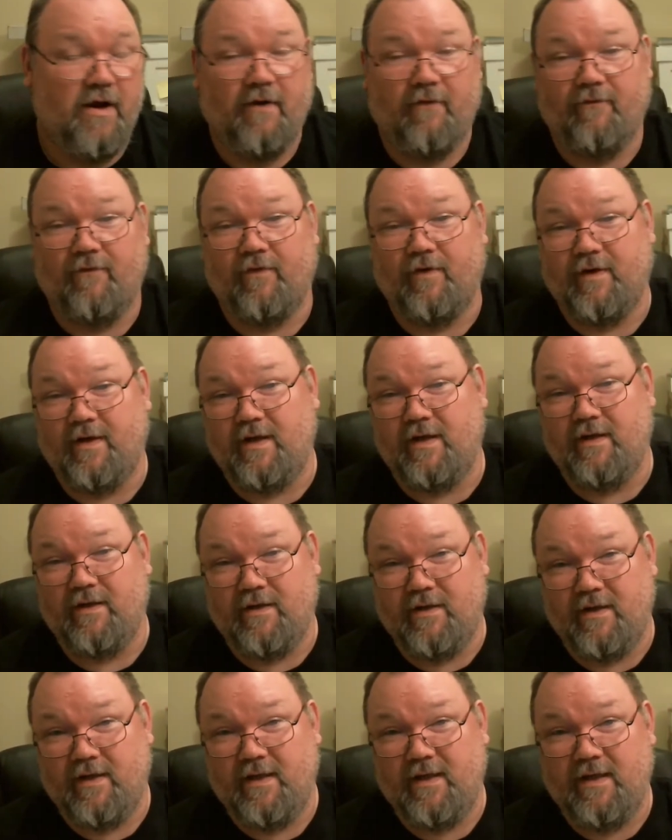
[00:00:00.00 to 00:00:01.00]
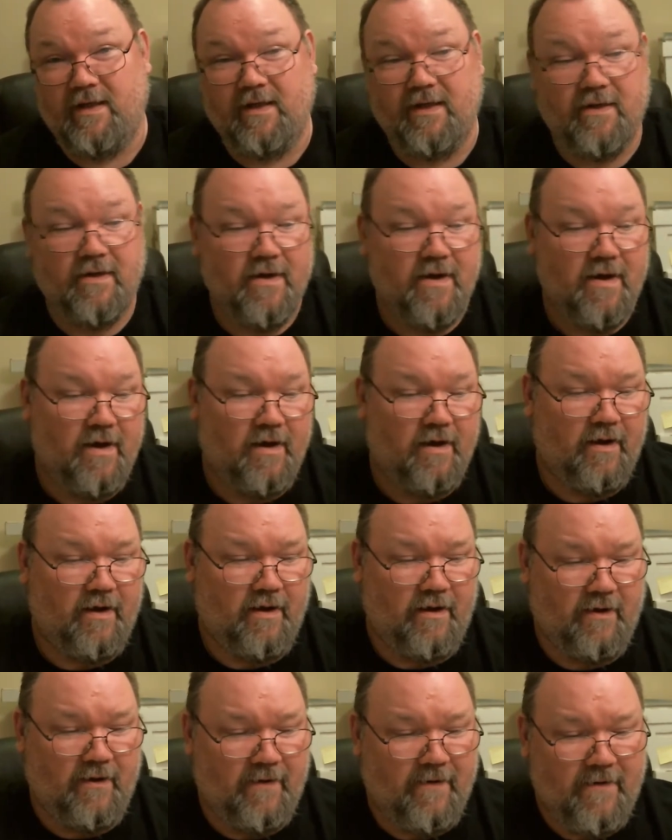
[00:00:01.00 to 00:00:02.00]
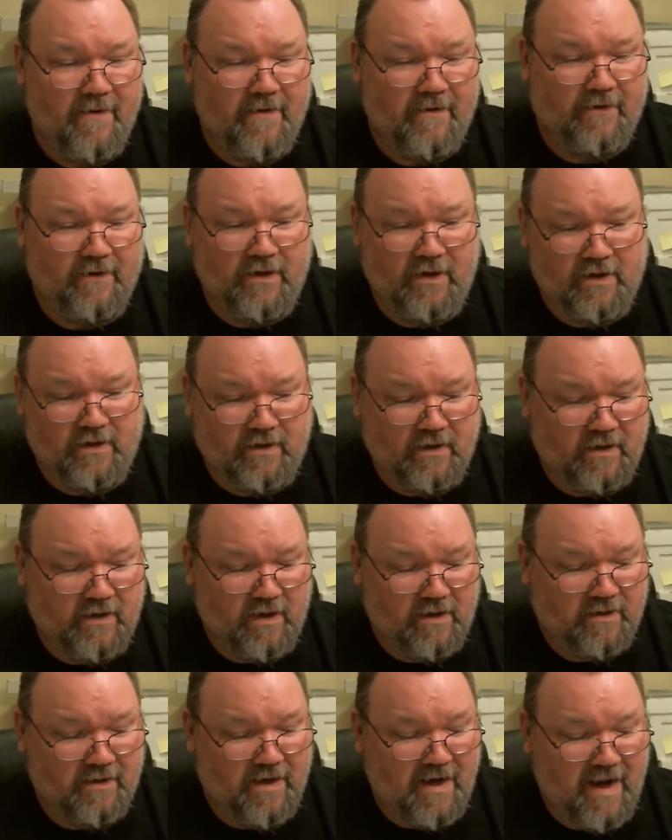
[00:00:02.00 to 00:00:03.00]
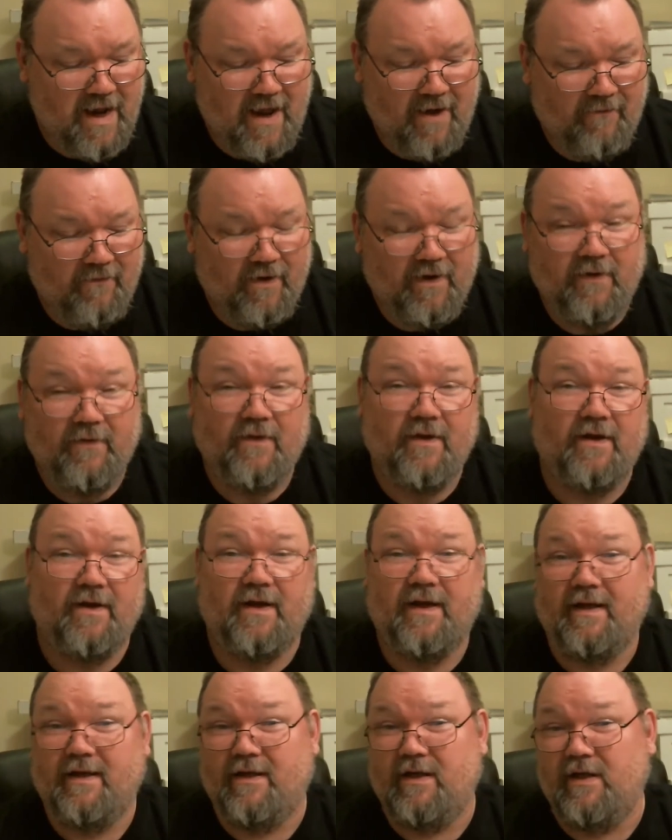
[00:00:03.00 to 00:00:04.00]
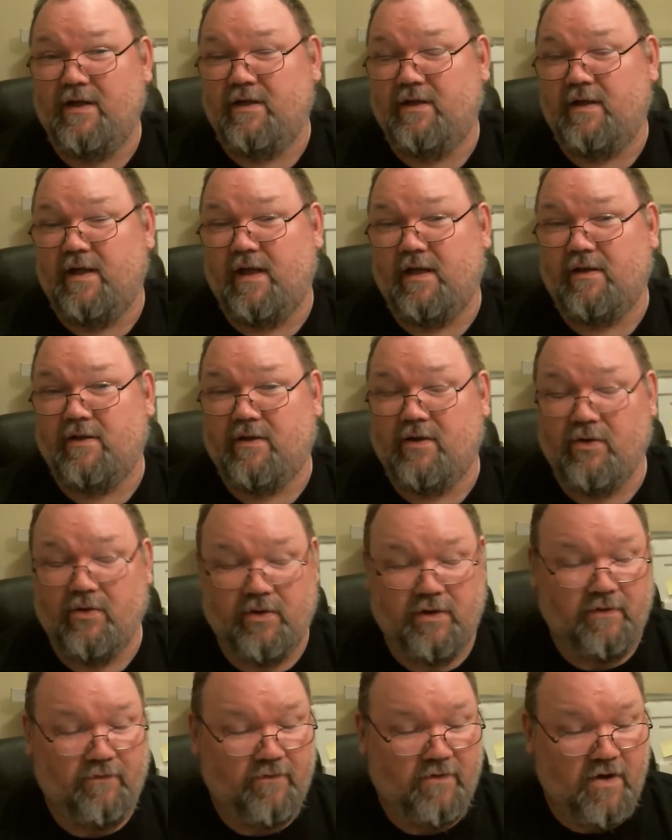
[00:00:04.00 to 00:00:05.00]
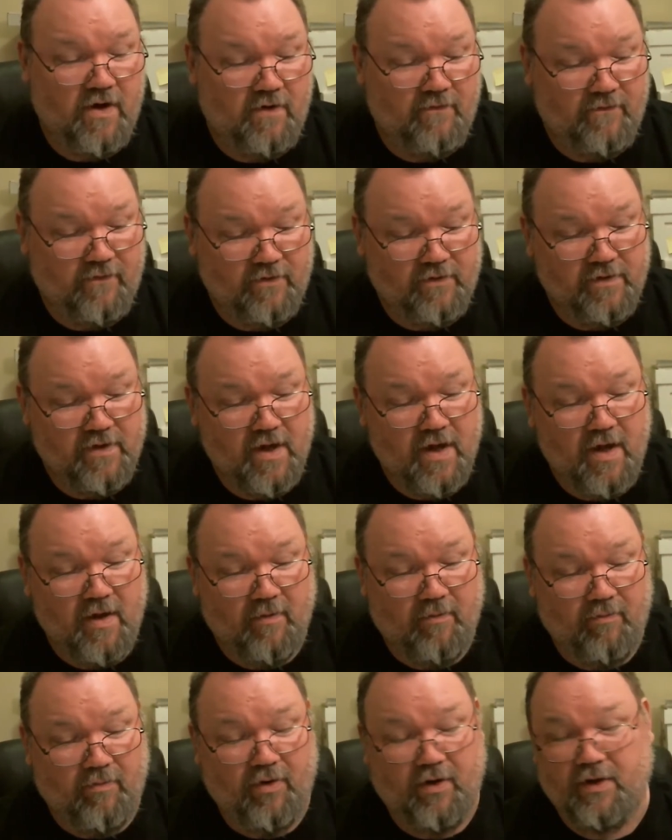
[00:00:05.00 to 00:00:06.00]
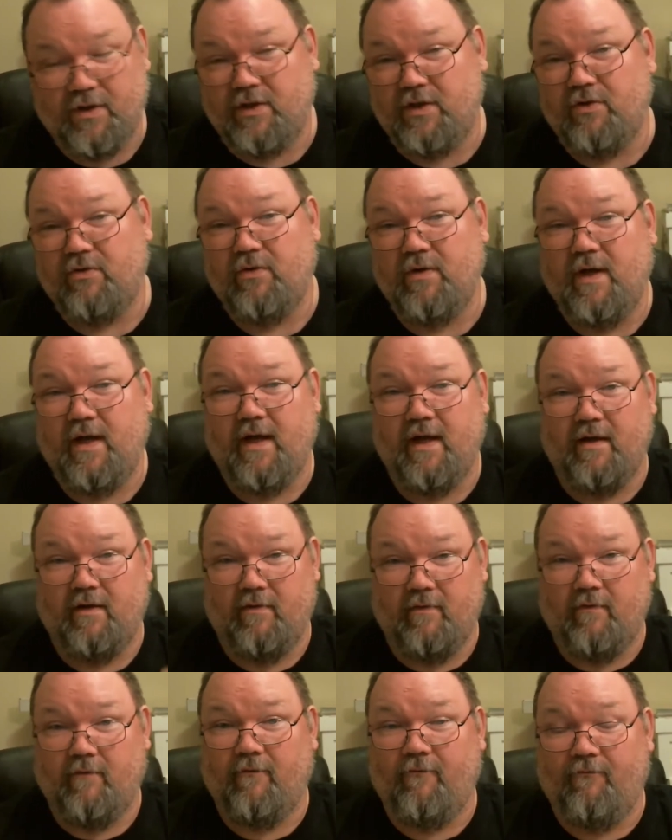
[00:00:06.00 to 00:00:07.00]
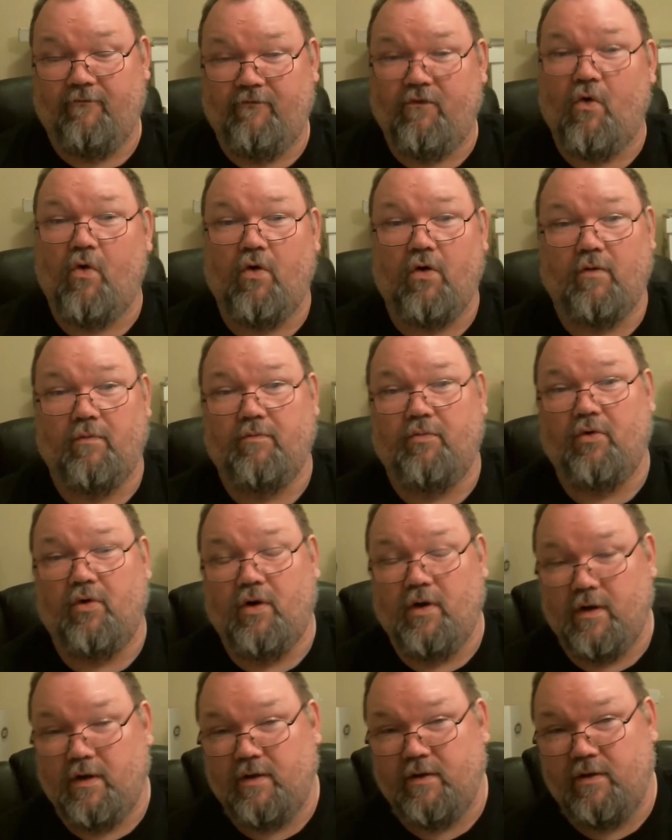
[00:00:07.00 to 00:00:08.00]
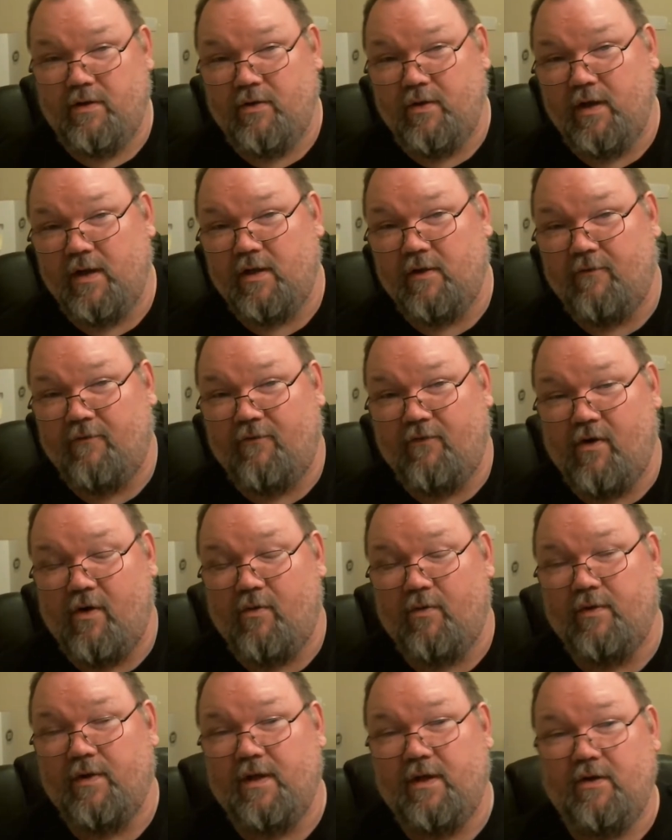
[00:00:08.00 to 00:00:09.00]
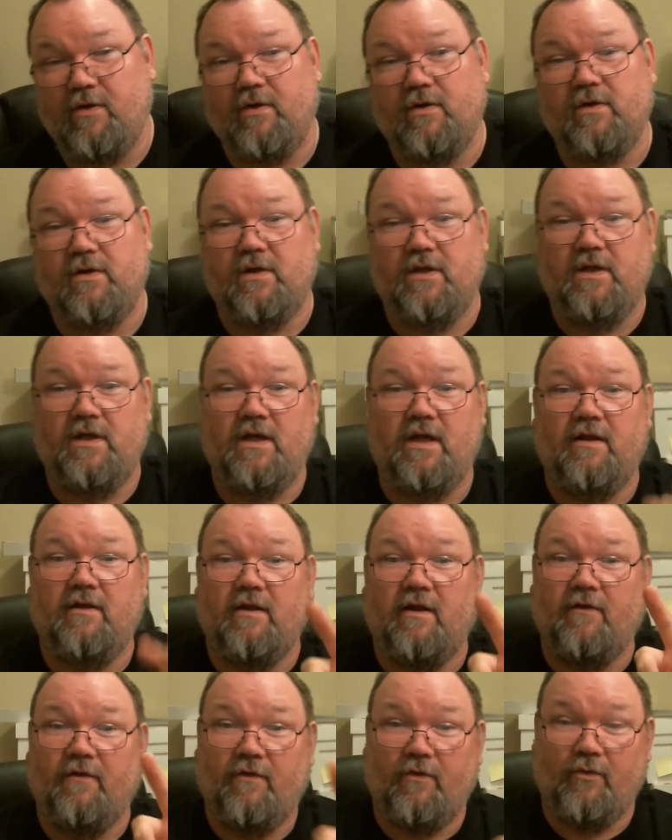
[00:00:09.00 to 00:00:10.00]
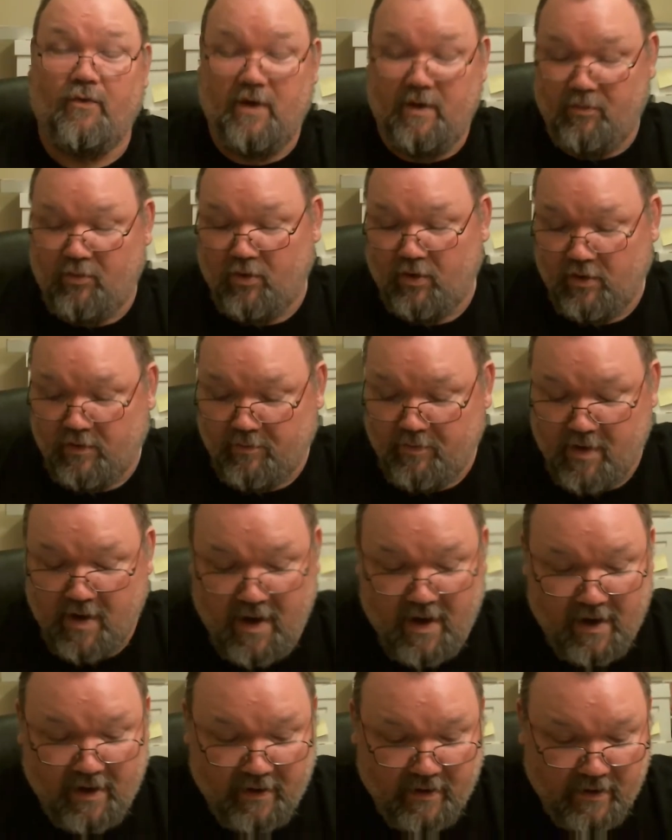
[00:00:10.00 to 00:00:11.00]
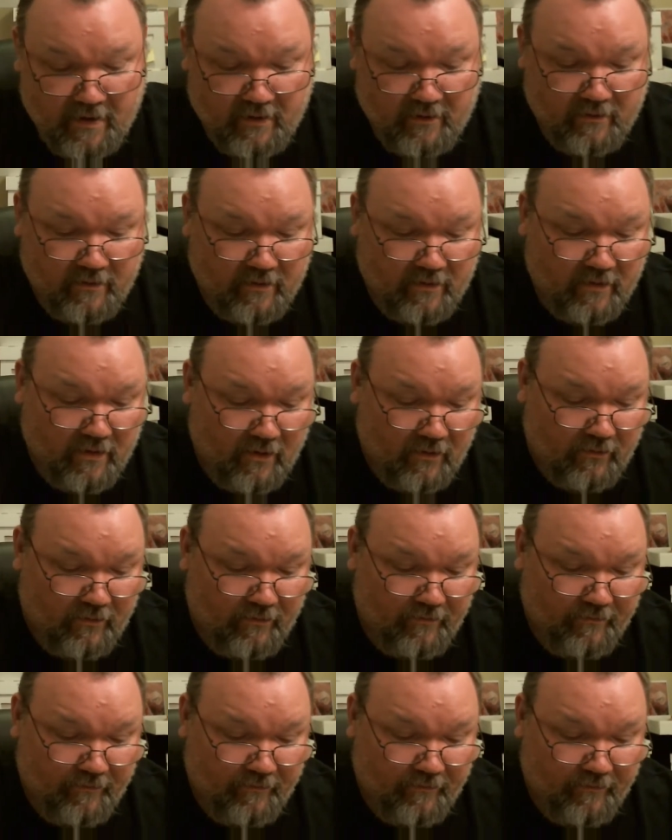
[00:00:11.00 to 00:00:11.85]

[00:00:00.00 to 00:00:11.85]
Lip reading: For DC, DC doesn't have anything like DC exclusive covers, but you get four books. You get the front one that you can see, and then three books behind it. So